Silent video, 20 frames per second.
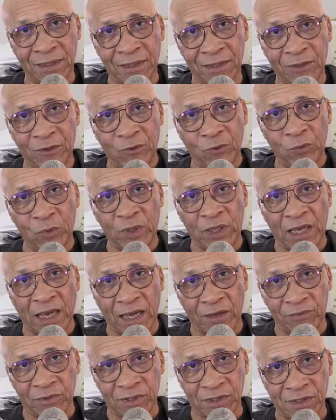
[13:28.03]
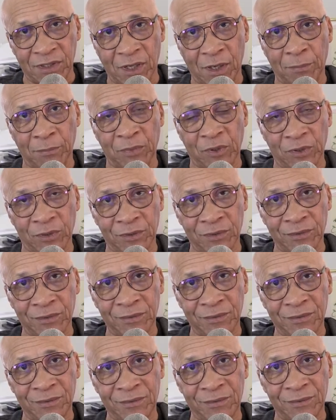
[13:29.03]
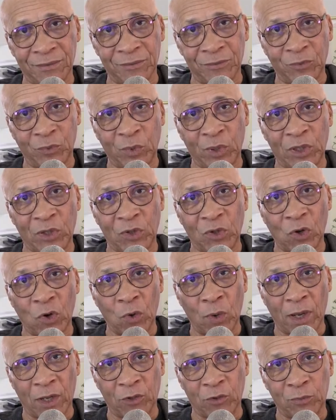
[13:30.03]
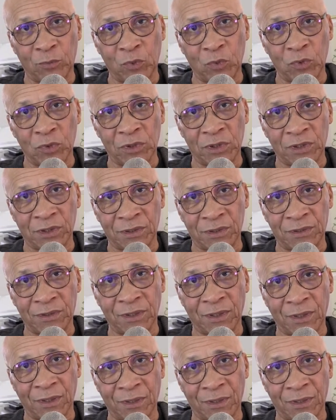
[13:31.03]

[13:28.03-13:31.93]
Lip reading: We have his number. We know how to pull his